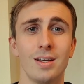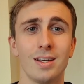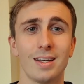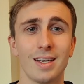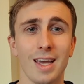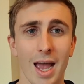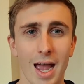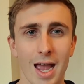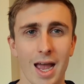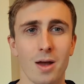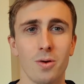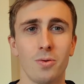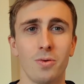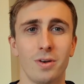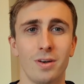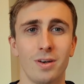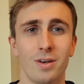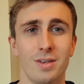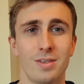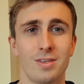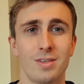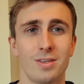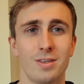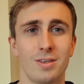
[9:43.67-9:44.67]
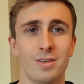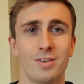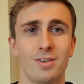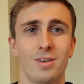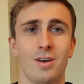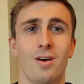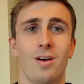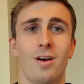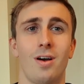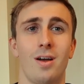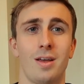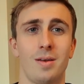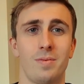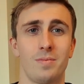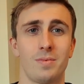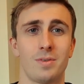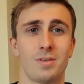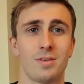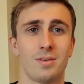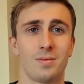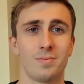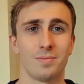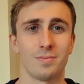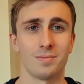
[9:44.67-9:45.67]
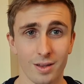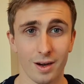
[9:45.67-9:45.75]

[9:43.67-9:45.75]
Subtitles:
countless times.